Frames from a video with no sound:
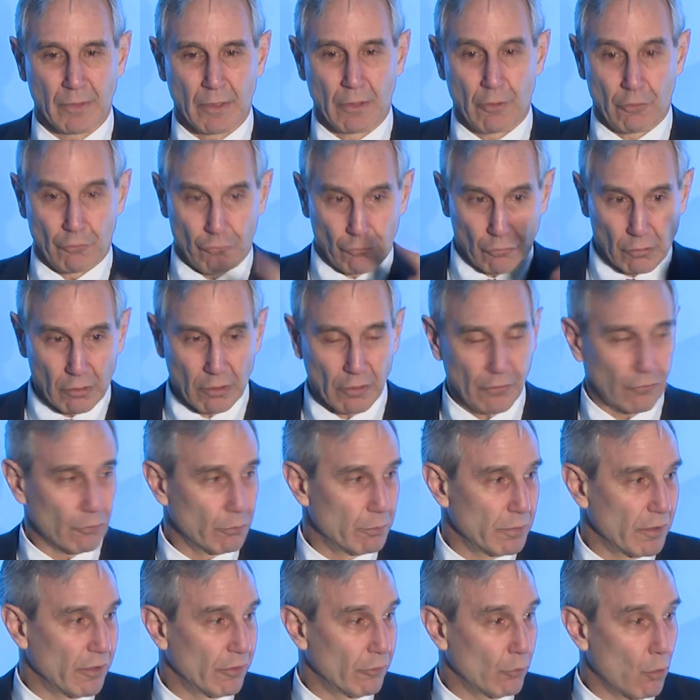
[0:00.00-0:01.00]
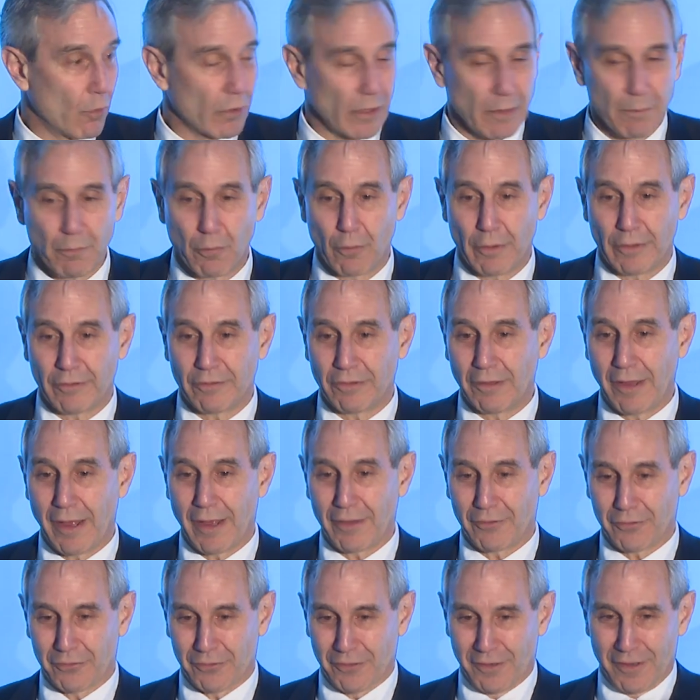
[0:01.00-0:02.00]
Journalists would be twenty points
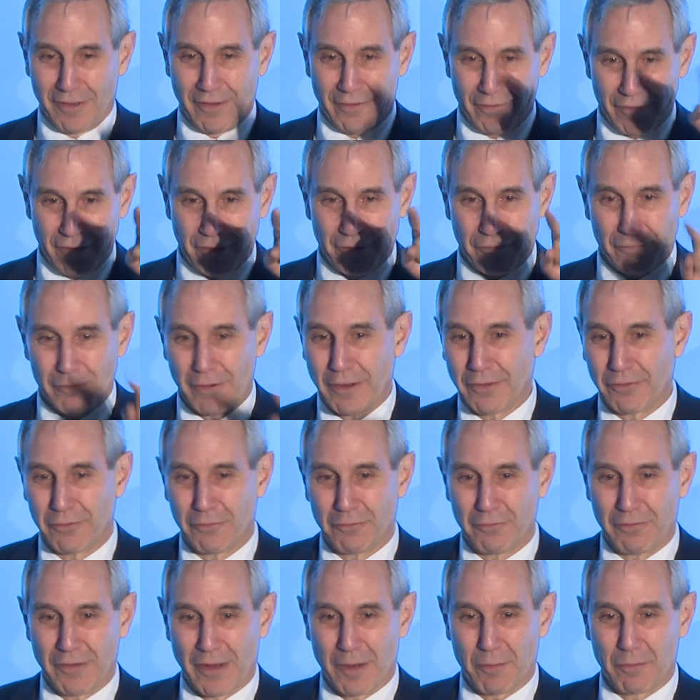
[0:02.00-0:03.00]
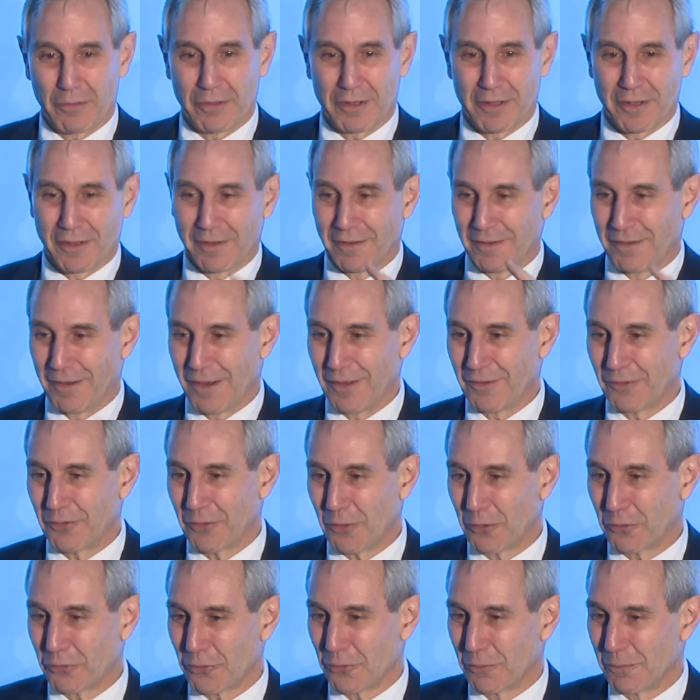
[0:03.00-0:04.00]
less than a friends and family on
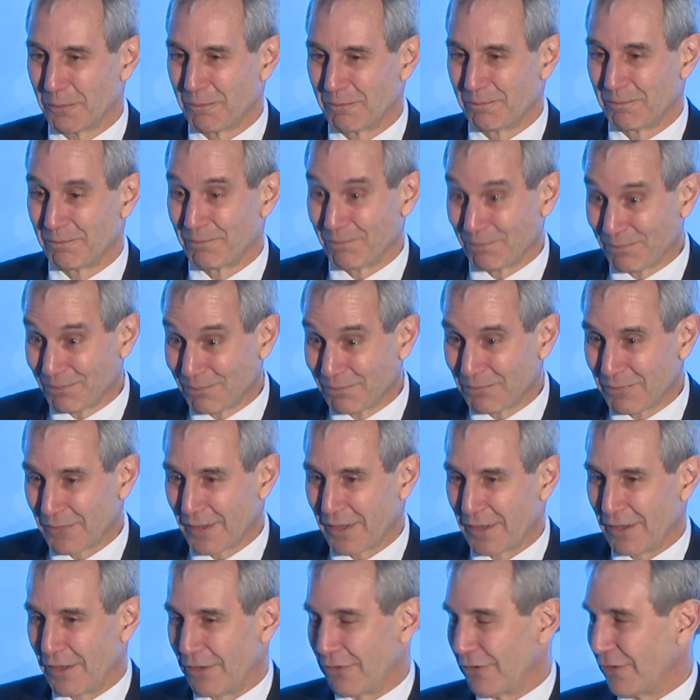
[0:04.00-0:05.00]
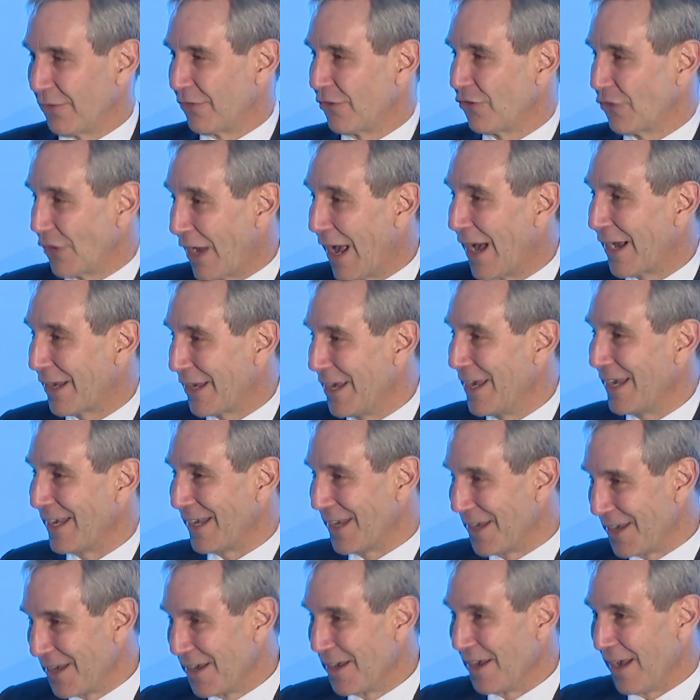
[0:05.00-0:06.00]
social. It's a
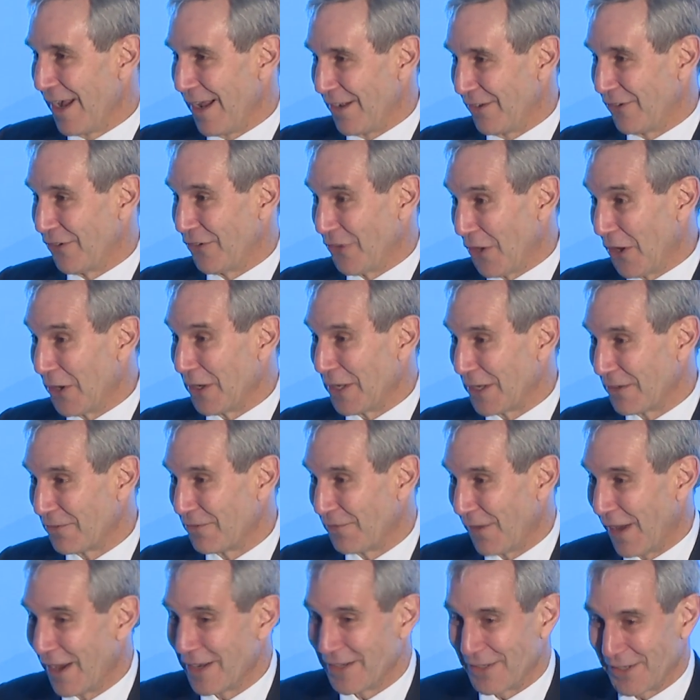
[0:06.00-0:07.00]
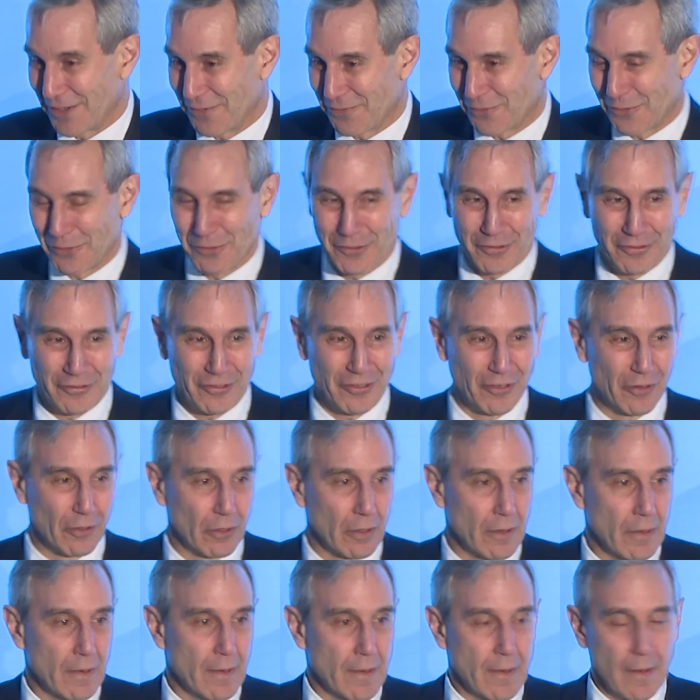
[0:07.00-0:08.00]
shocking and stunning finding for this year.
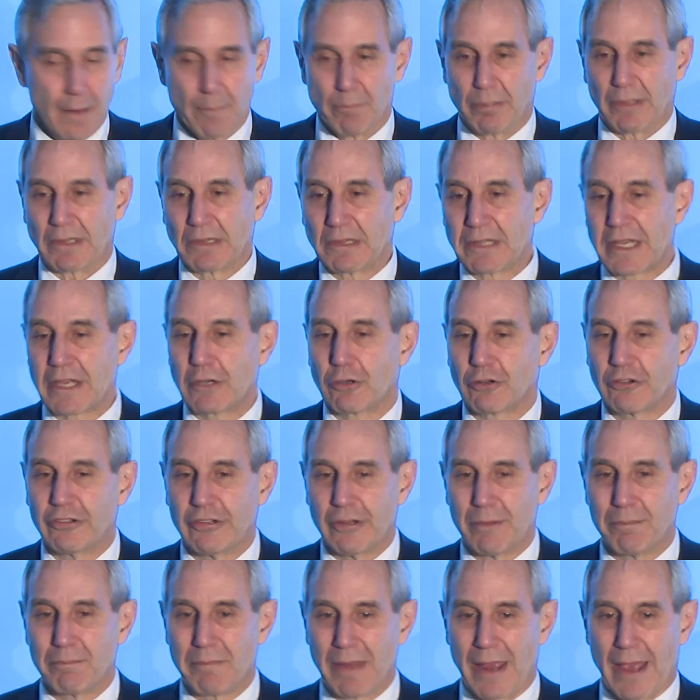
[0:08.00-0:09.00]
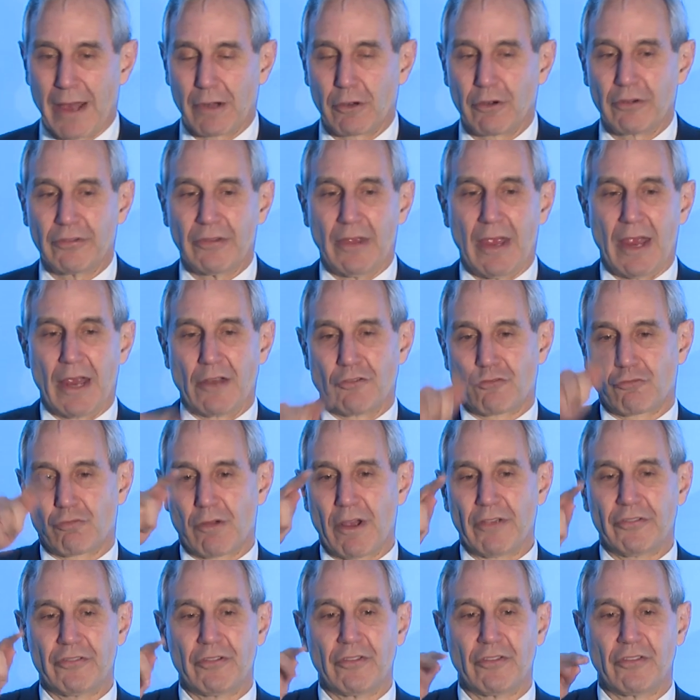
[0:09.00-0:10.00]
But leadership matters, and
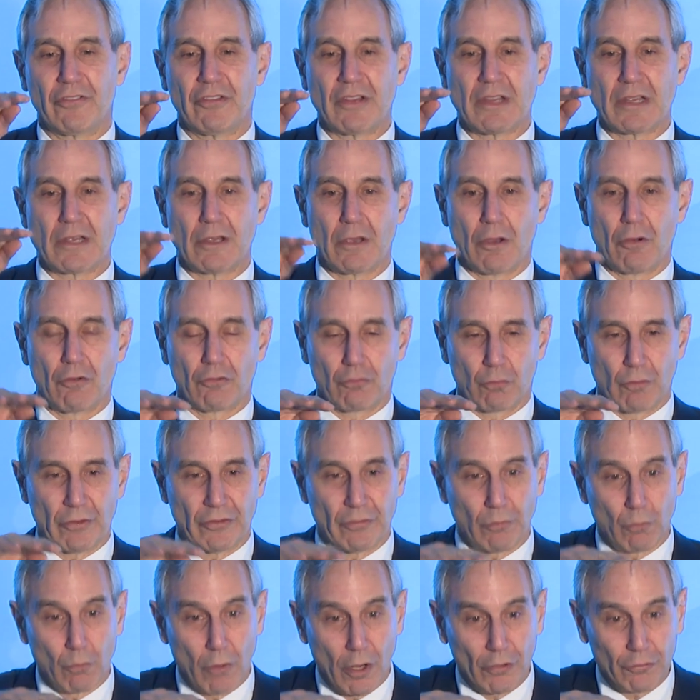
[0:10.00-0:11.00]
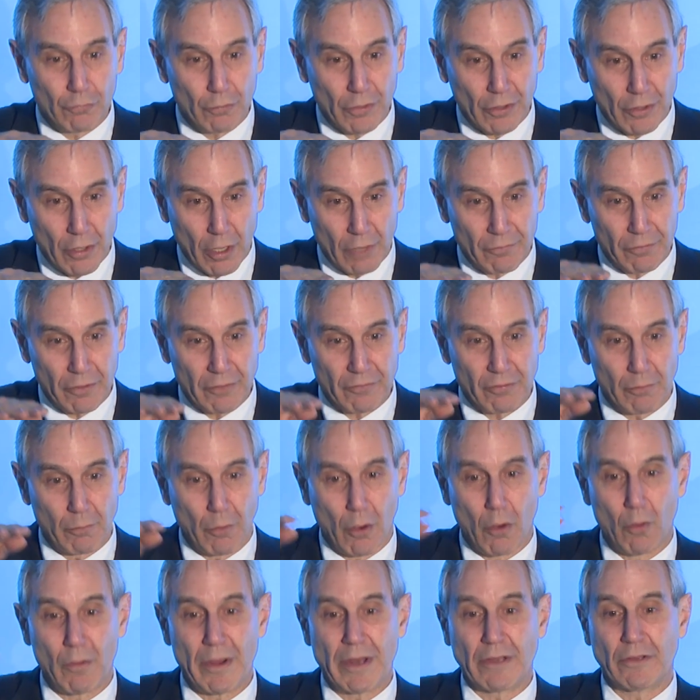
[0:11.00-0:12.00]
trust in C E Os, which was recovering from
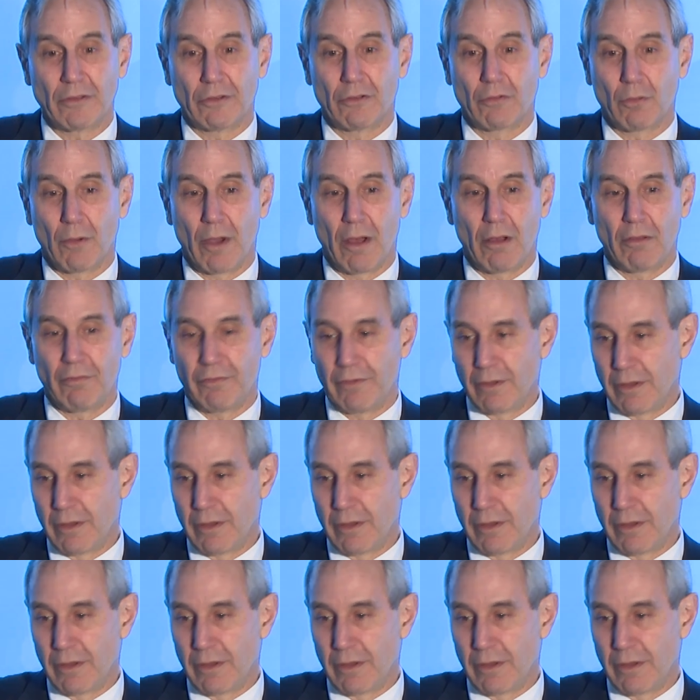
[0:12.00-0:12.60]
oh eight to twelve,